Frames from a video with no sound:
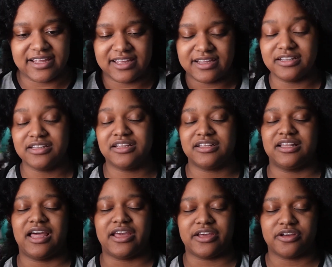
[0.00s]
it
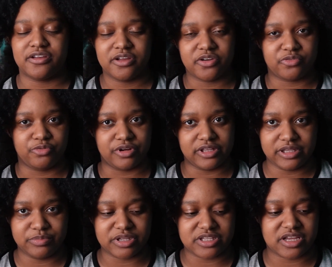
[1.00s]
like really
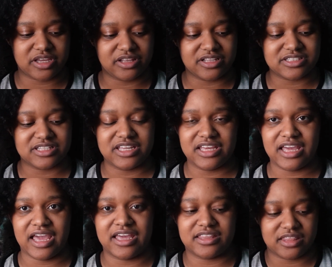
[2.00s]
meticulously,
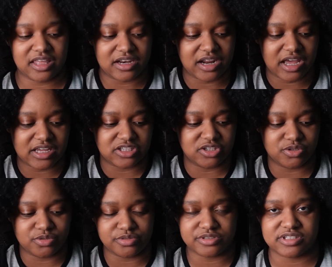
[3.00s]
and then I
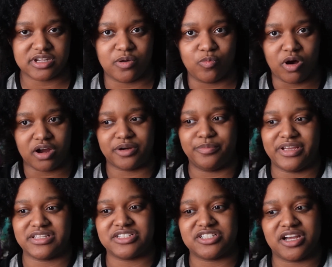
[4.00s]
used a
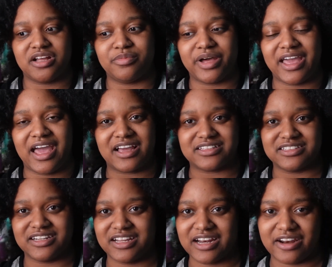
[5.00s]
water-based gel by
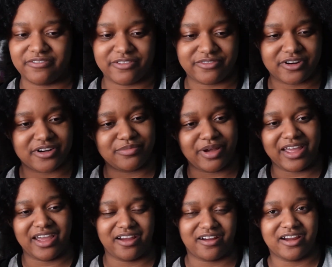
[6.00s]
accident and reverted my
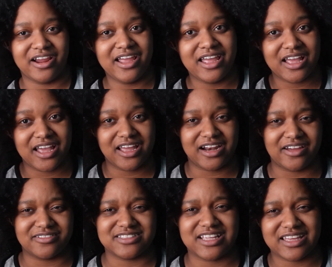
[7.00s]
hair, and I
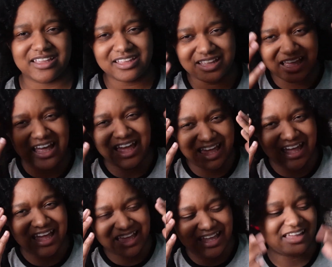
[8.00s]
was like,
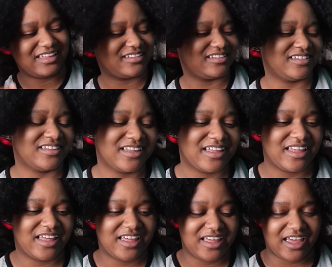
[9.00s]
ah,
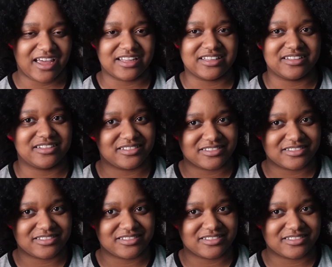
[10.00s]
and